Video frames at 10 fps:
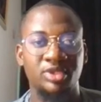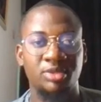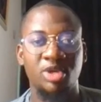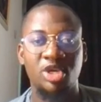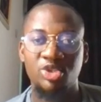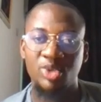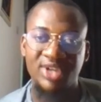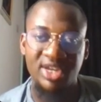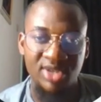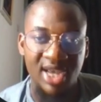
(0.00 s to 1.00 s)
because you are
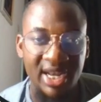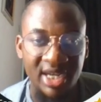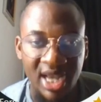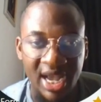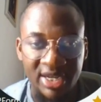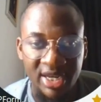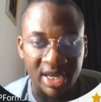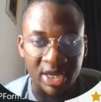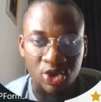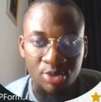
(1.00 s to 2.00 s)
trying to add
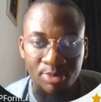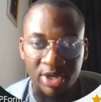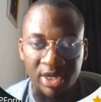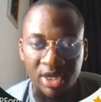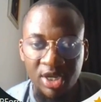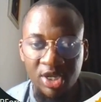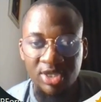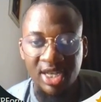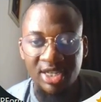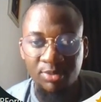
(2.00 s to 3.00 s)
a new plugin.
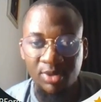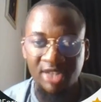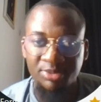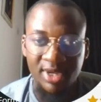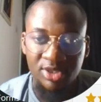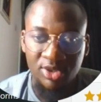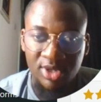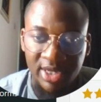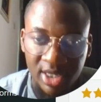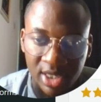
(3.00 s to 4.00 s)
So at this aspect, you
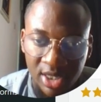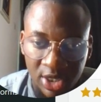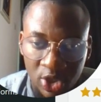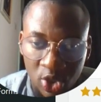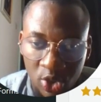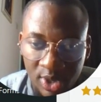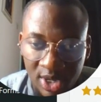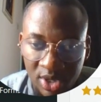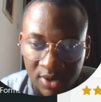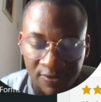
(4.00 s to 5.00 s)
click, you are
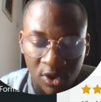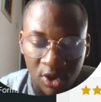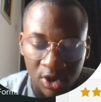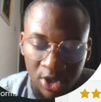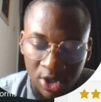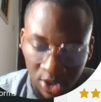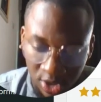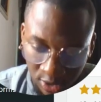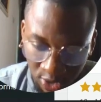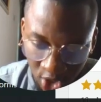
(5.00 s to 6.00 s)
looking for
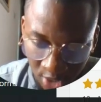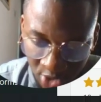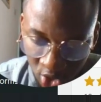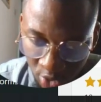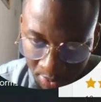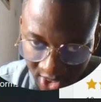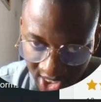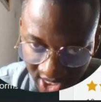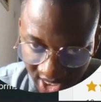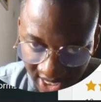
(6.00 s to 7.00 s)

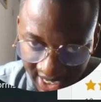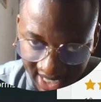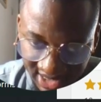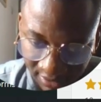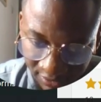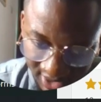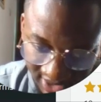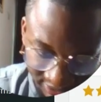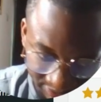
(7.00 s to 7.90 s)
WP headers and footers.